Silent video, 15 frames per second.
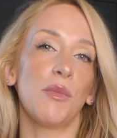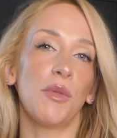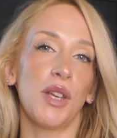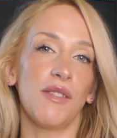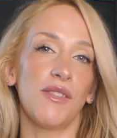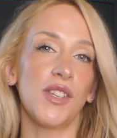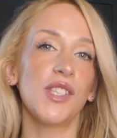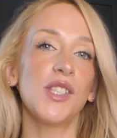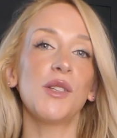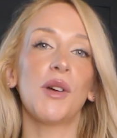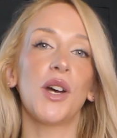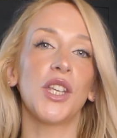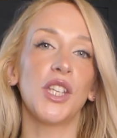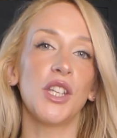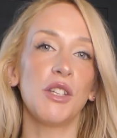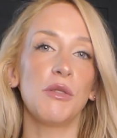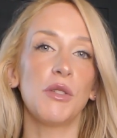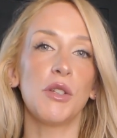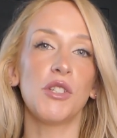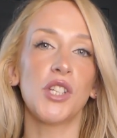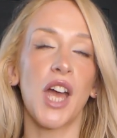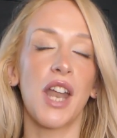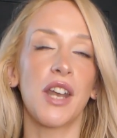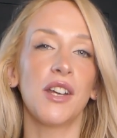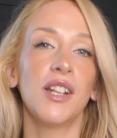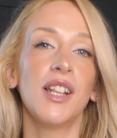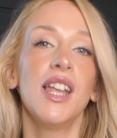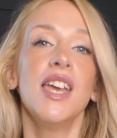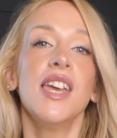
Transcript: previews to our YouTube channel.